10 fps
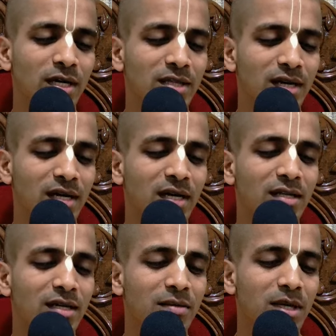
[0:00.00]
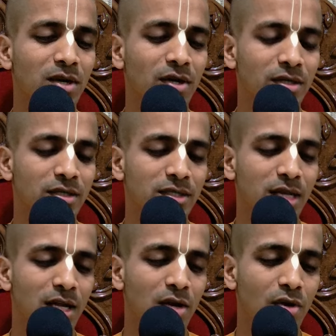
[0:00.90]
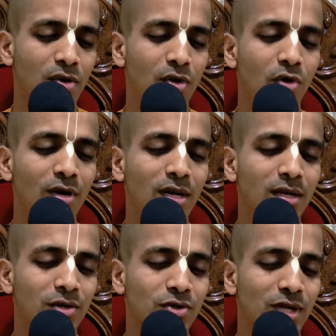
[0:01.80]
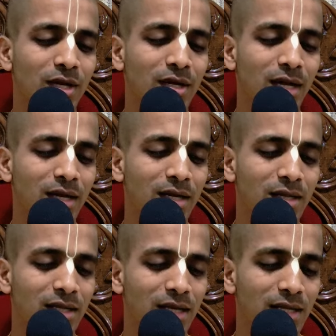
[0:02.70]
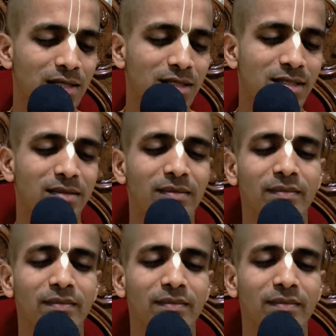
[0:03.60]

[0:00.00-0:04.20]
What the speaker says: Indra and other demigods know only Krishna and nothing else.